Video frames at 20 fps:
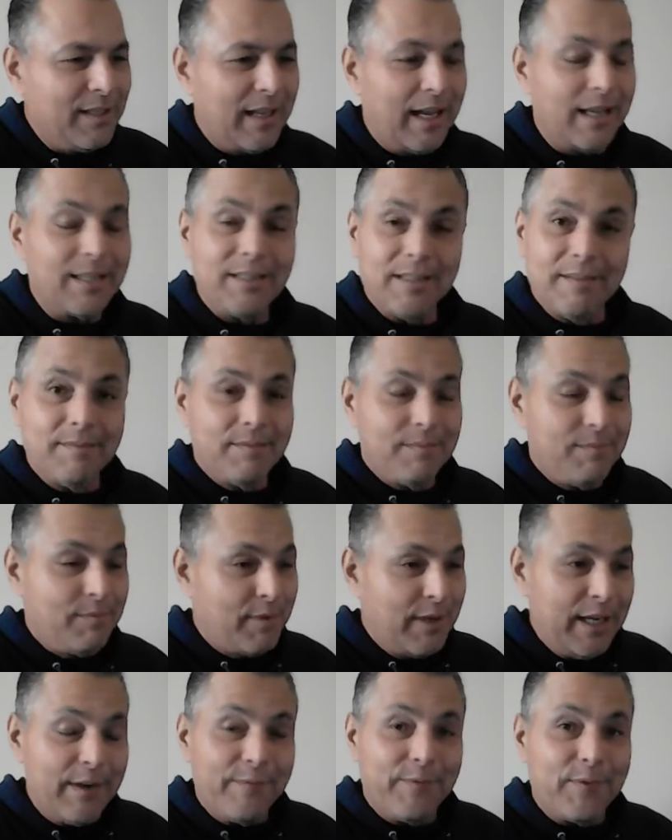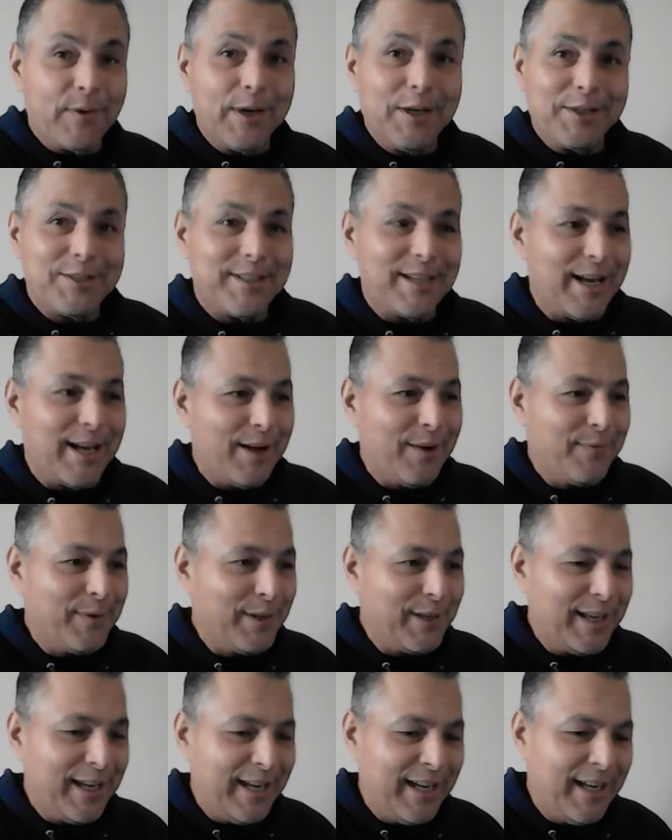Read it for yourself,
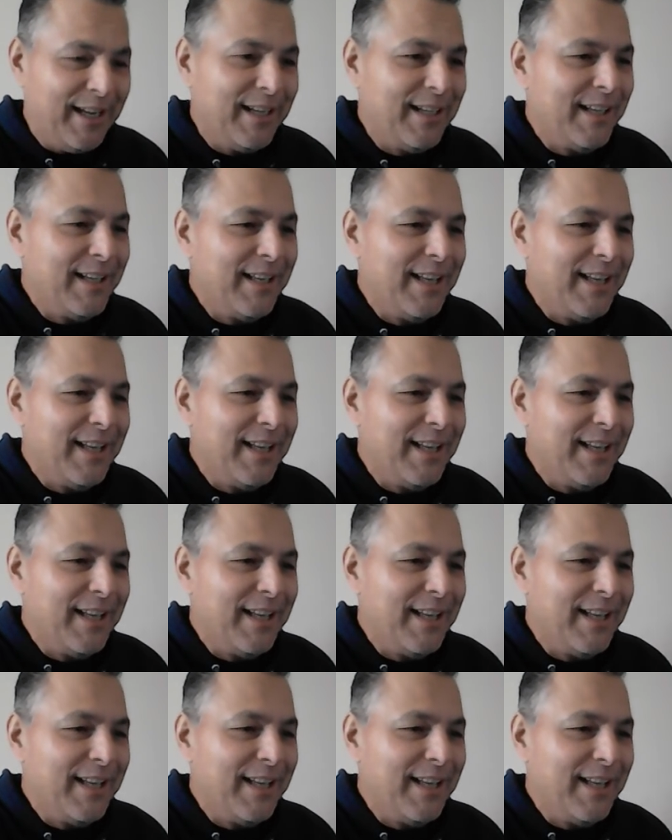okay?